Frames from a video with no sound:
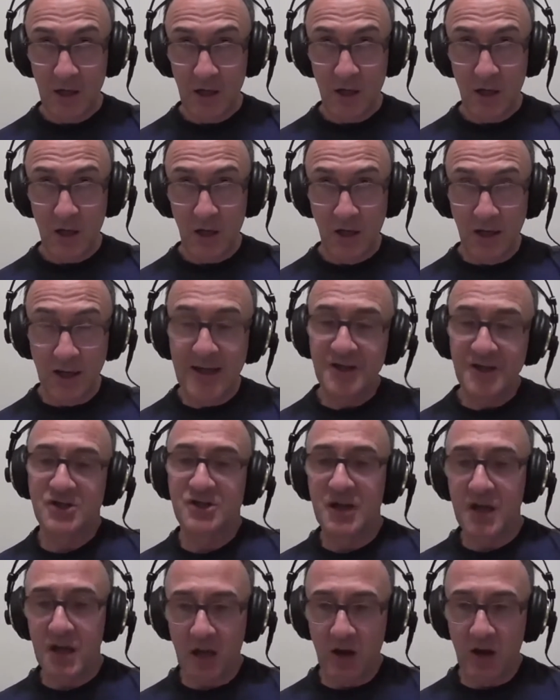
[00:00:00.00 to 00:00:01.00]
Let's
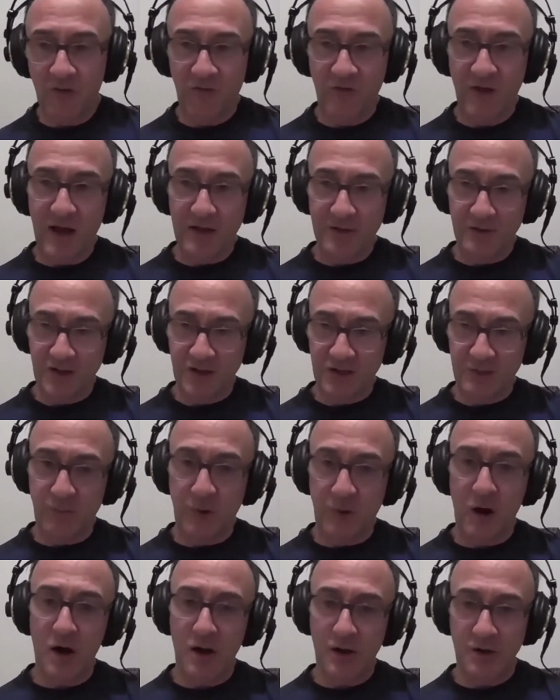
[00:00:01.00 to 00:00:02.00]
see if that
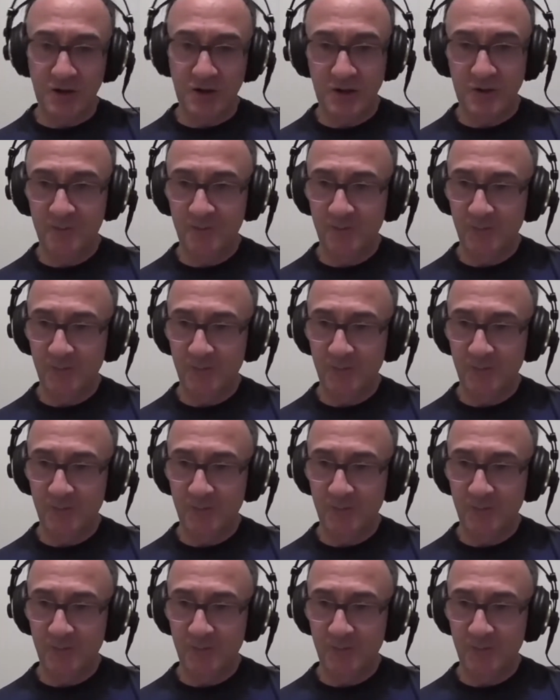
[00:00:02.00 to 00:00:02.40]
sparks